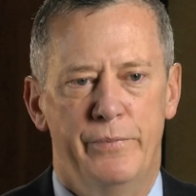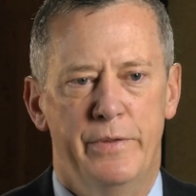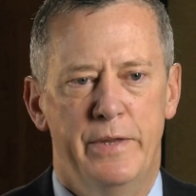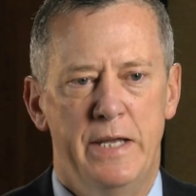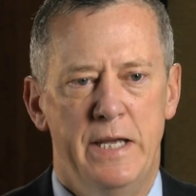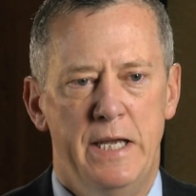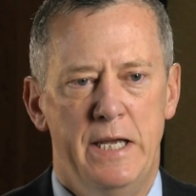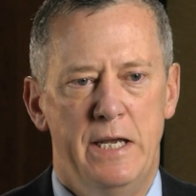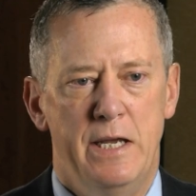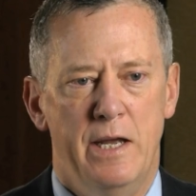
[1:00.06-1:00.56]

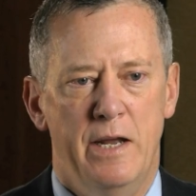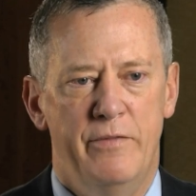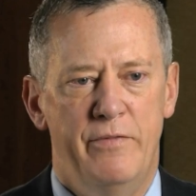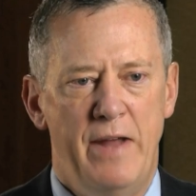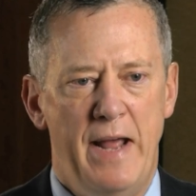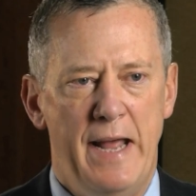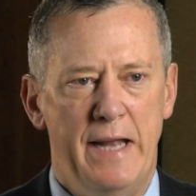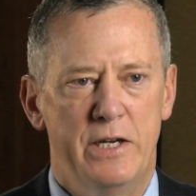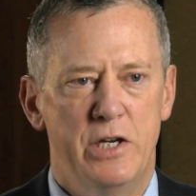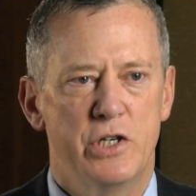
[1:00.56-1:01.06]
The
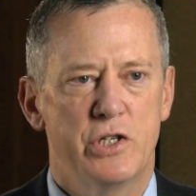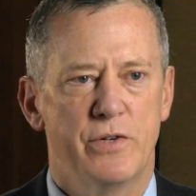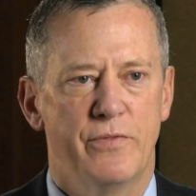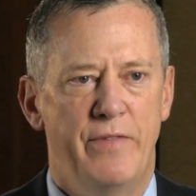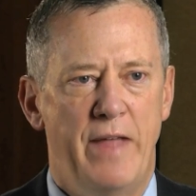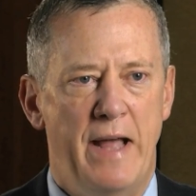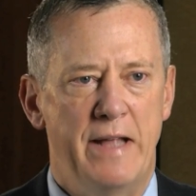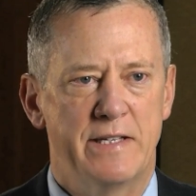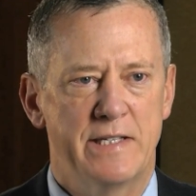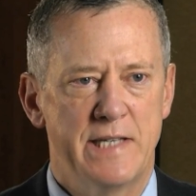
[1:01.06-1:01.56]
advantage of
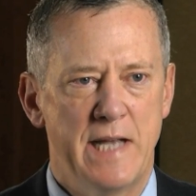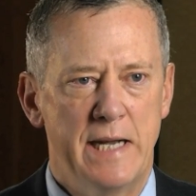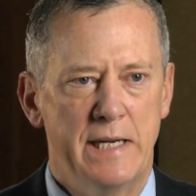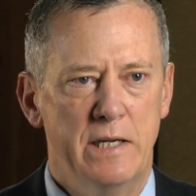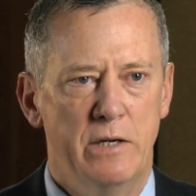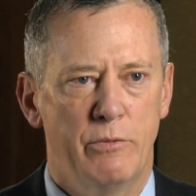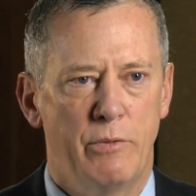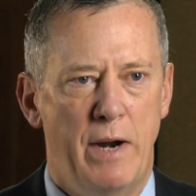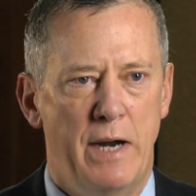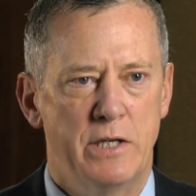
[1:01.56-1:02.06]
that
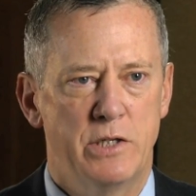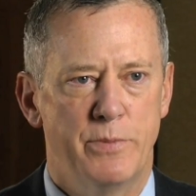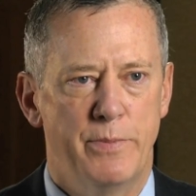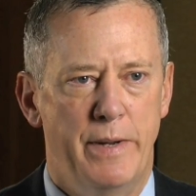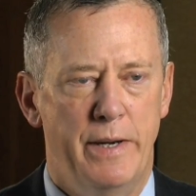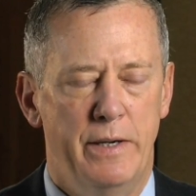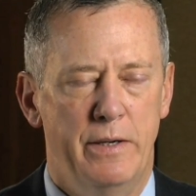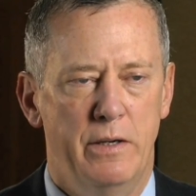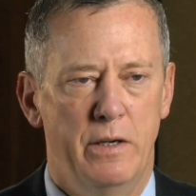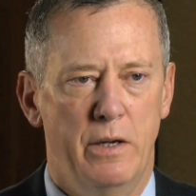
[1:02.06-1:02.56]
second
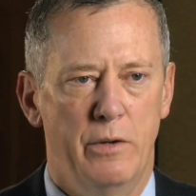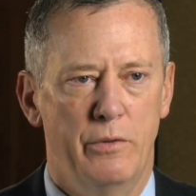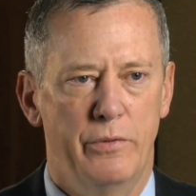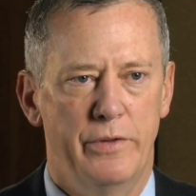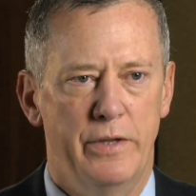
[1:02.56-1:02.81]
regimen,